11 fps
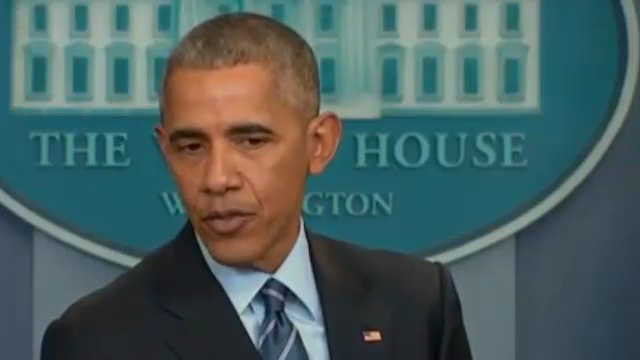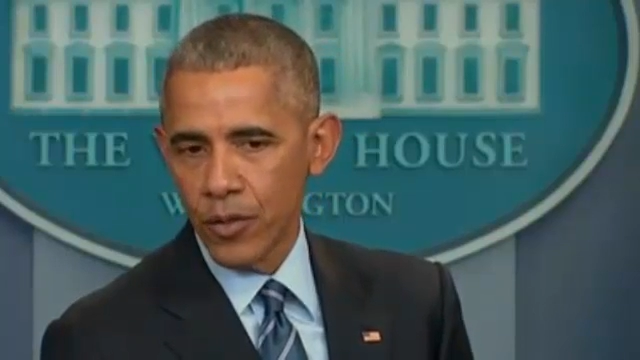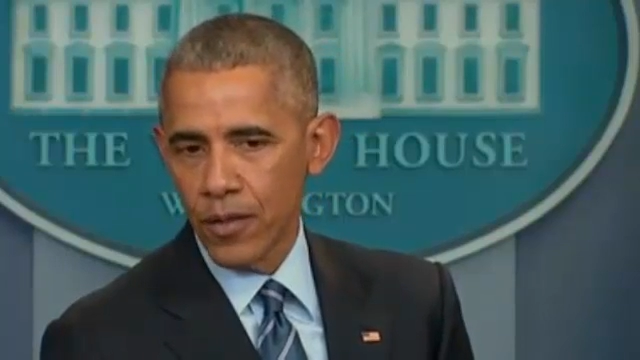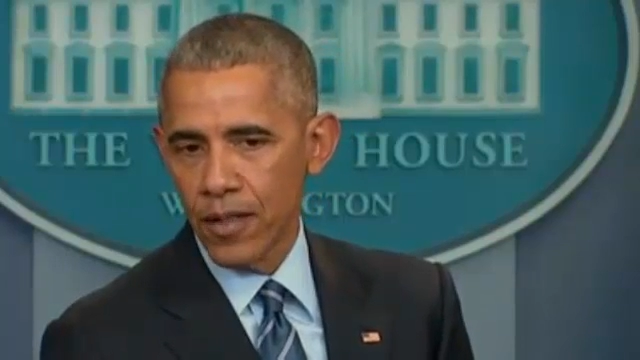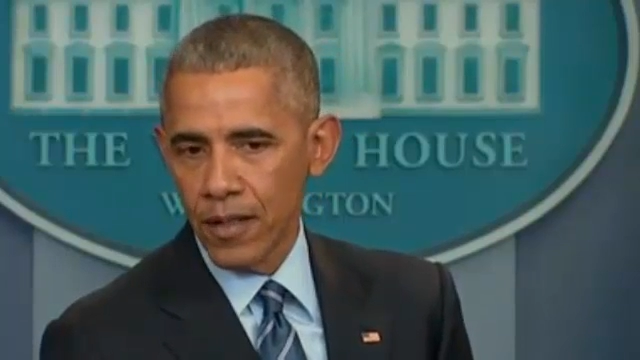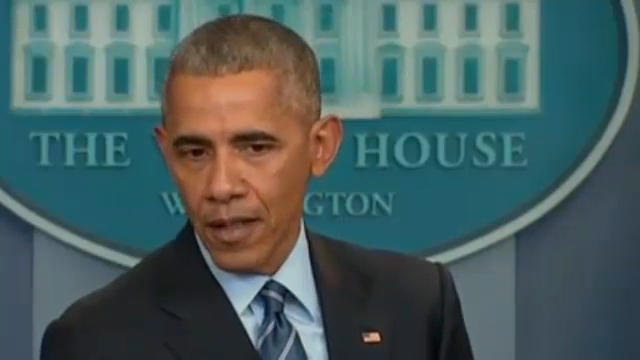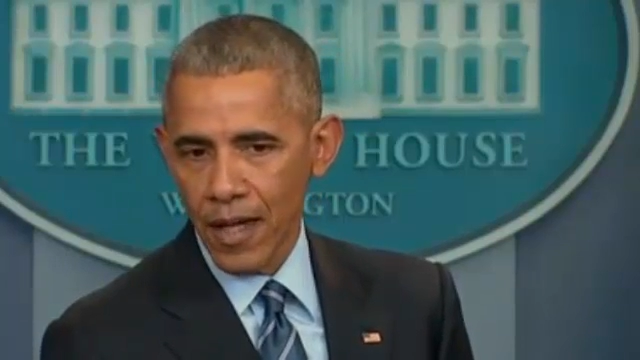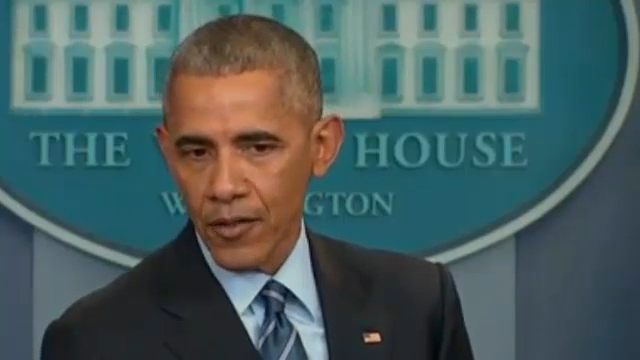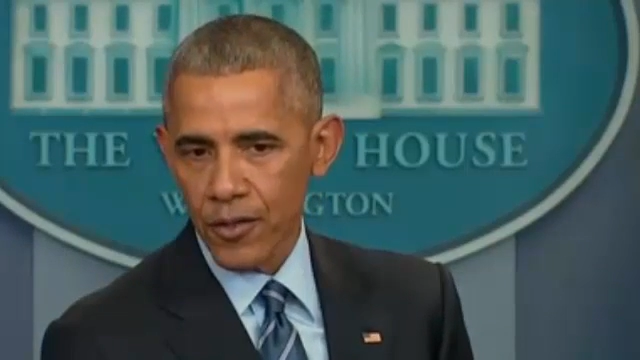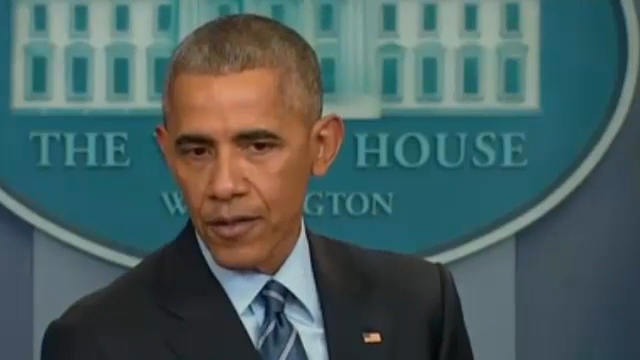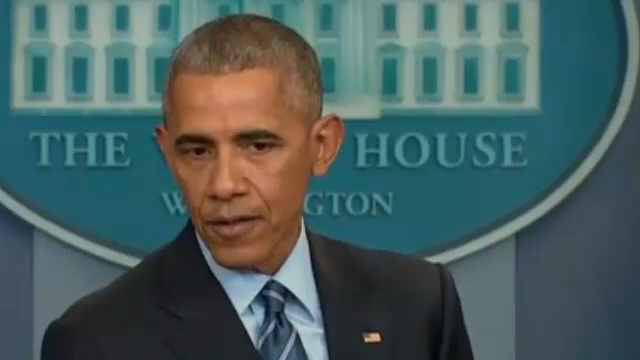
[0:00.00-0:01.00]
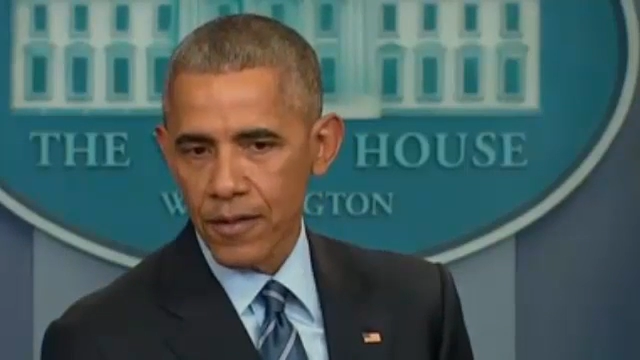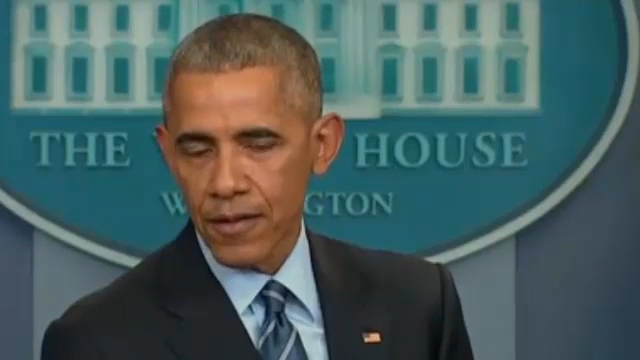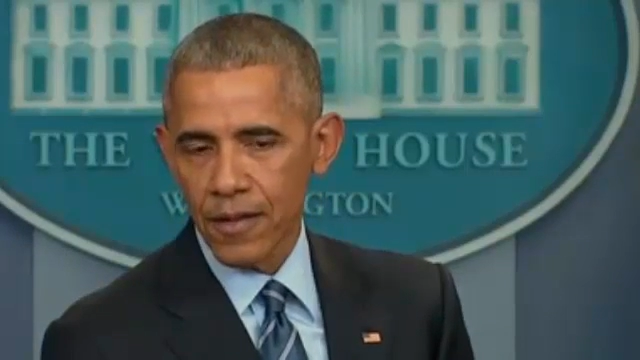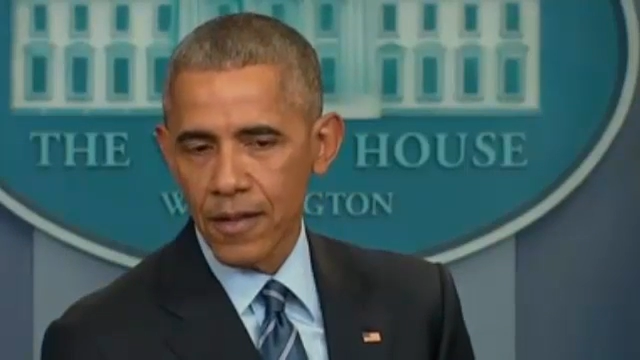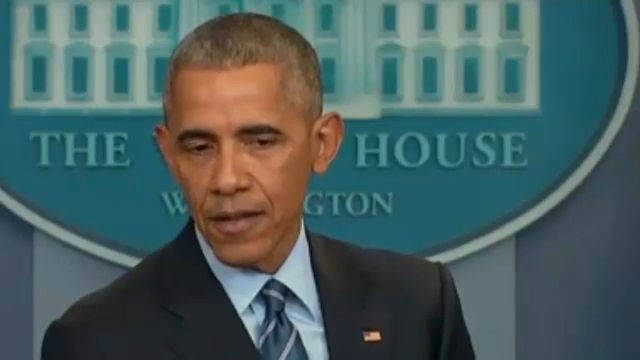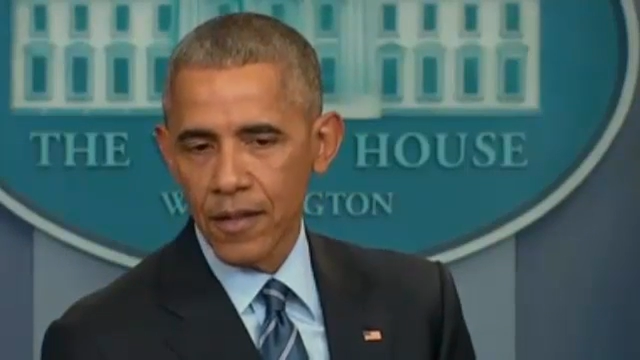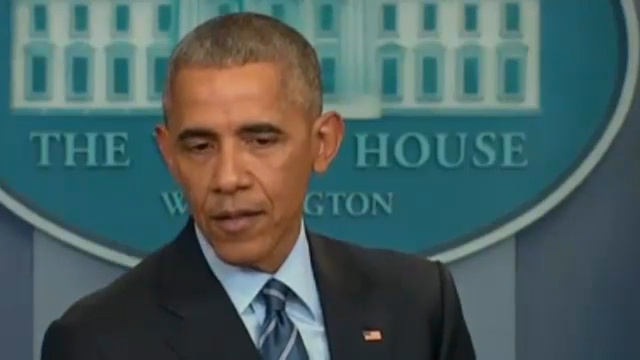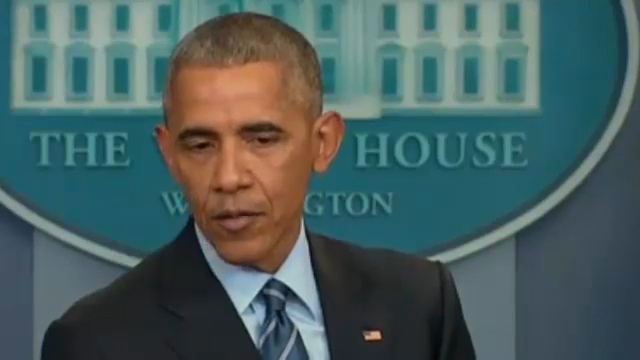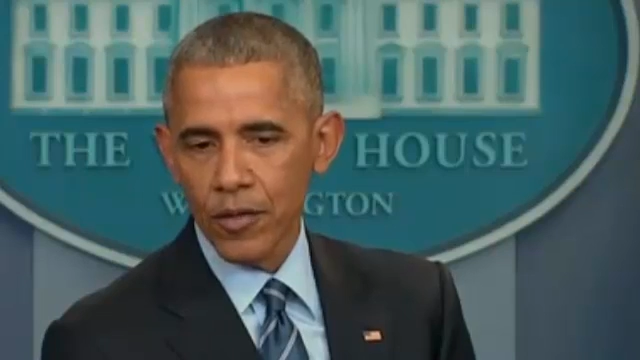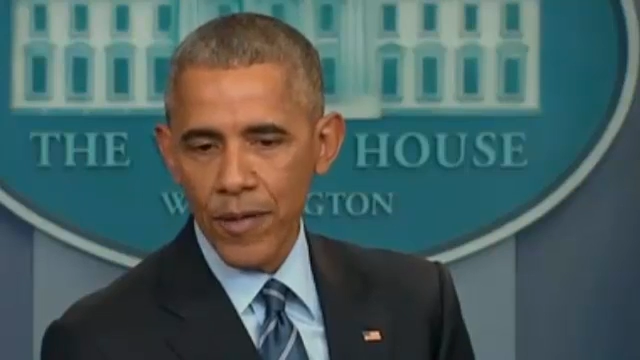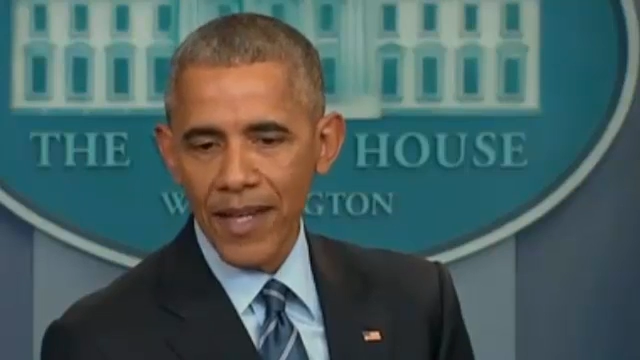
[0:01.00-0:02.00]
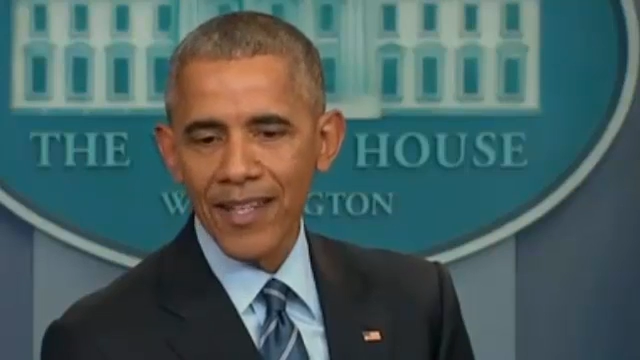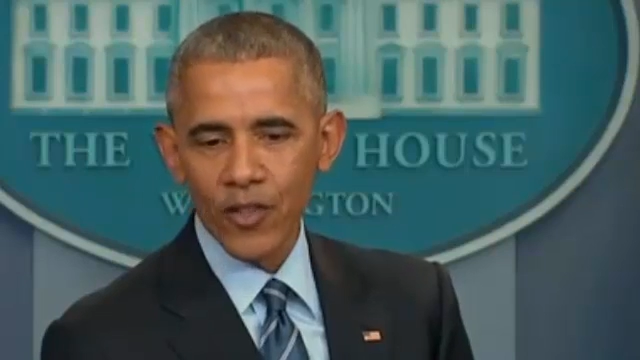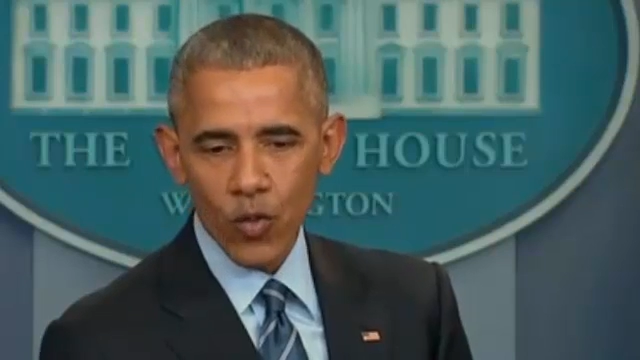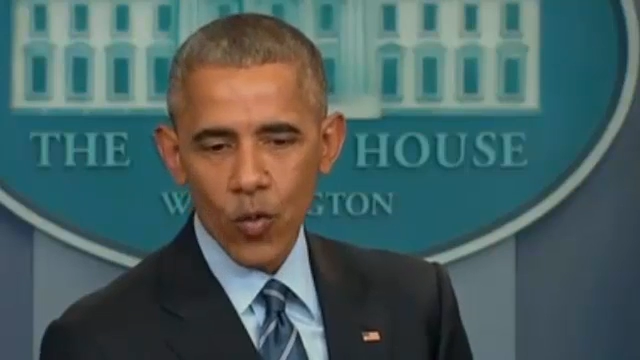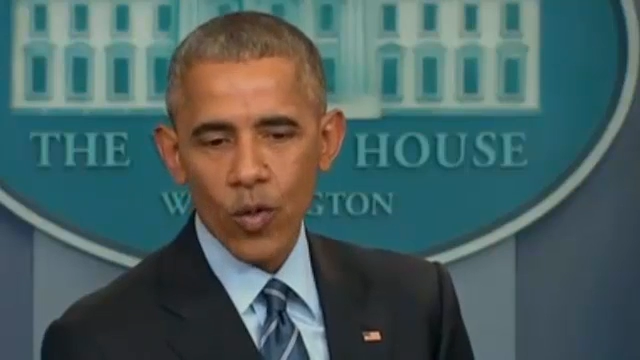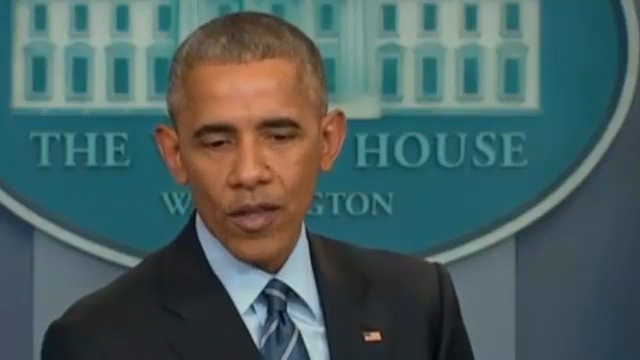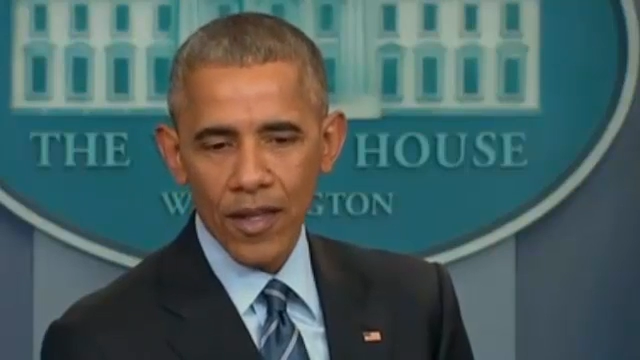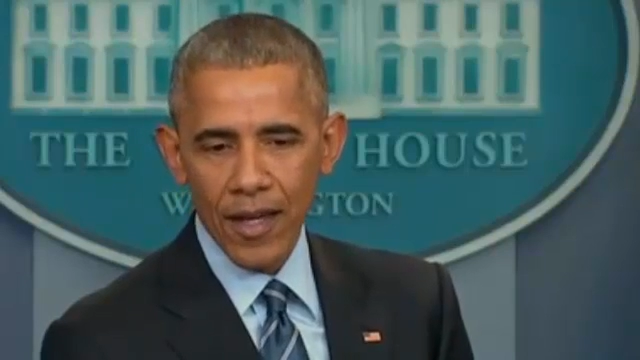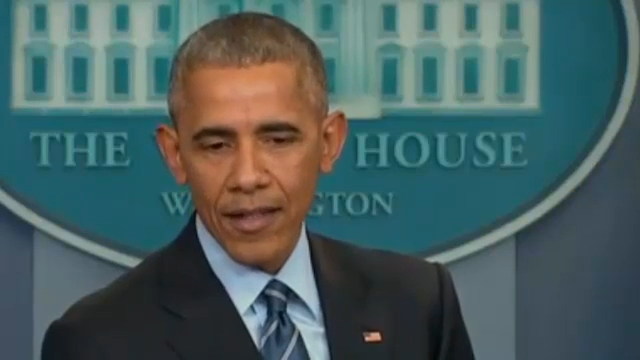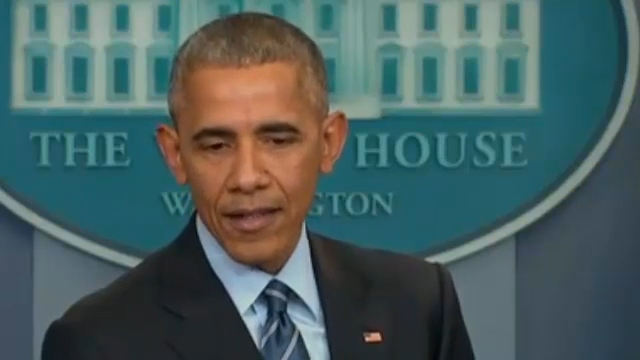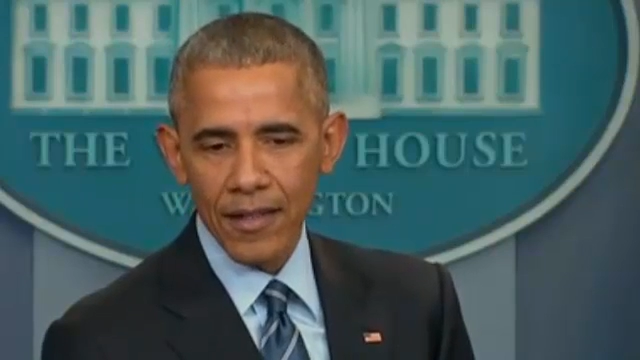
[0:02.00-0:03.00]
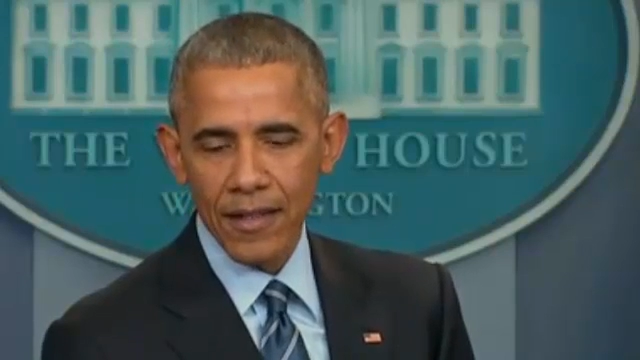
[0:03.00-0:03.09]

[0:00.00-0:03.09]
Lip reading: to the election was making sure that